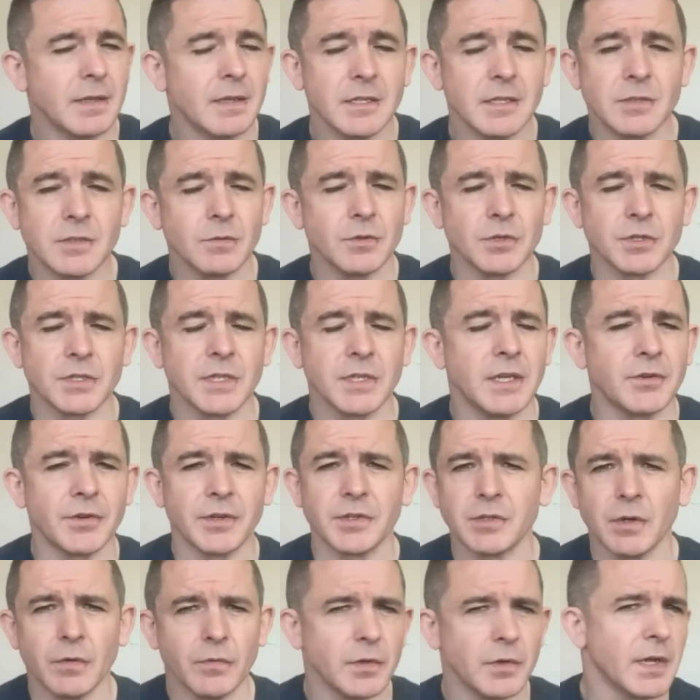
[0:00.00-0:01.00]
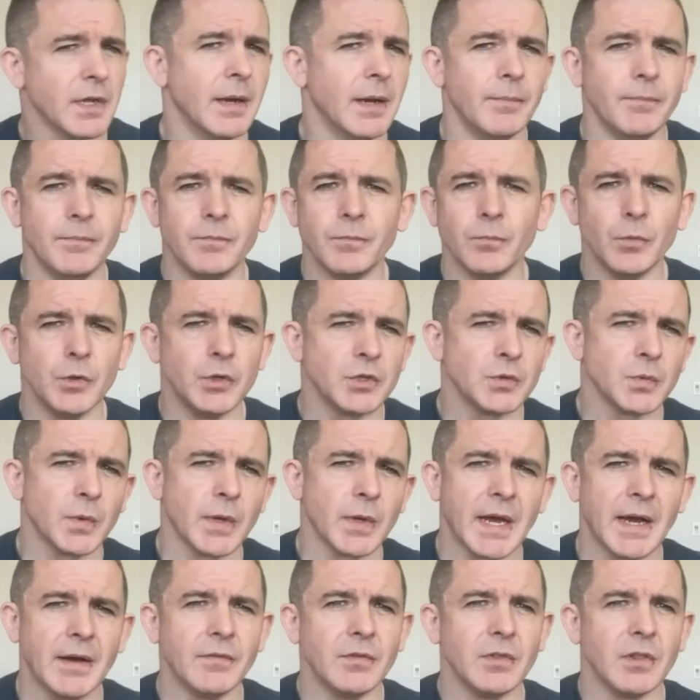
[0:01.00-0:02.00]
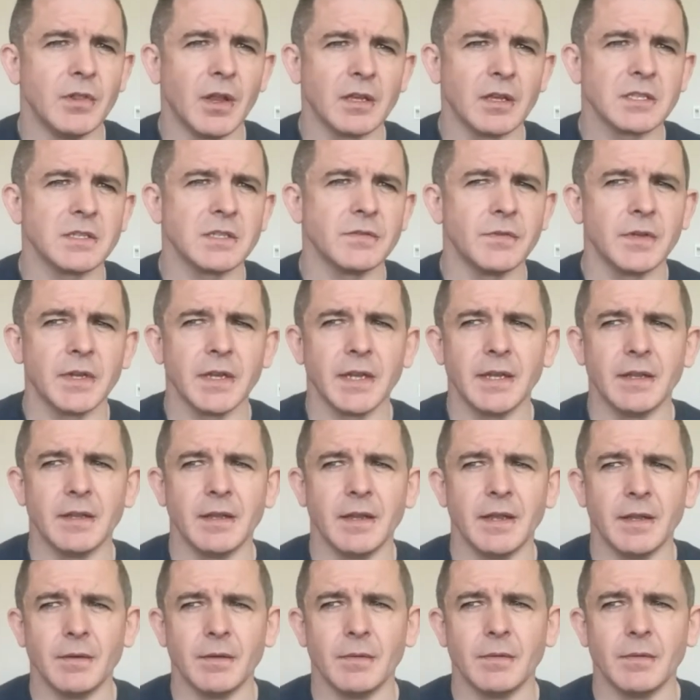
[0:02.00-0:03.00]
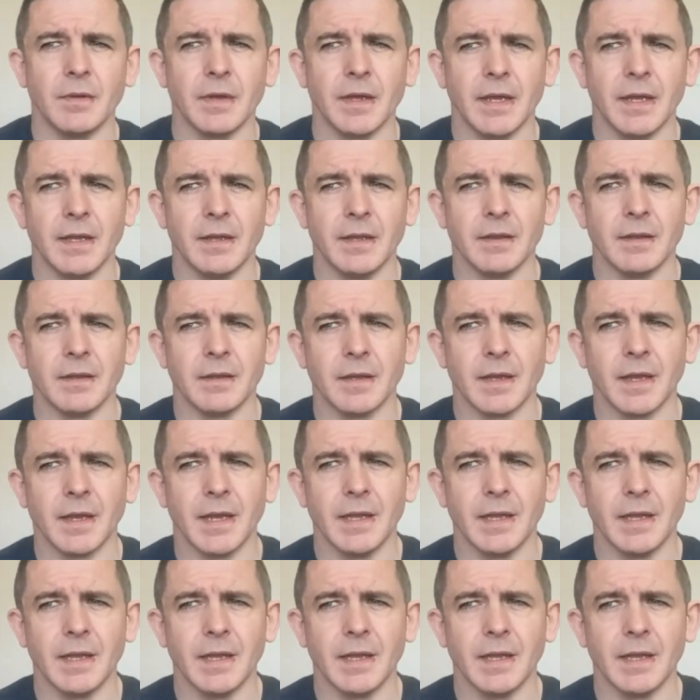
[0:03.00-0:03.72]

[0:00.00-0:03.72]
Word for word: and this will just increase over time. We just want to have lots of it in in in